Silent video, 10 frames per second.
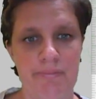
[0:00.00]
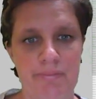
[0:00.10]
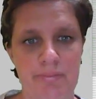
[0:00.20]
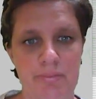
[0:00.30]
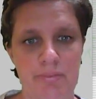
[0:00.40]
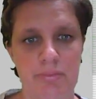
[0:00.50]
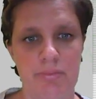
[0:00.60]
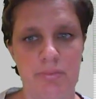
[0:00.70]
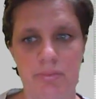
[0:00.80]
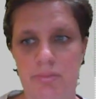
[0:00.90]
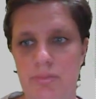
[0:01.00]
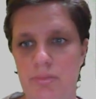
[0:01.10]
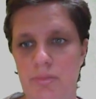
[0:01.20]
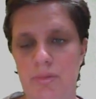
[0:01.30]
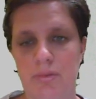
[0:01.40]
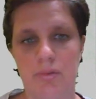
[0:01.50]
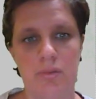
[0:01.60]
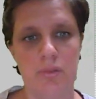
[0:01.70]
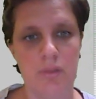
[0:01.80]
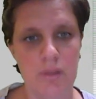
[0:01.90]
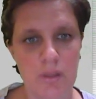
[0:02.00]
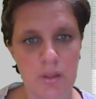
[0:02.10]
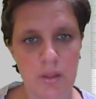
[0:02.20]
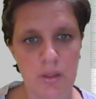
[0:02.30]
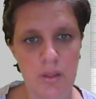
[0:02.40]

Nobody speaks.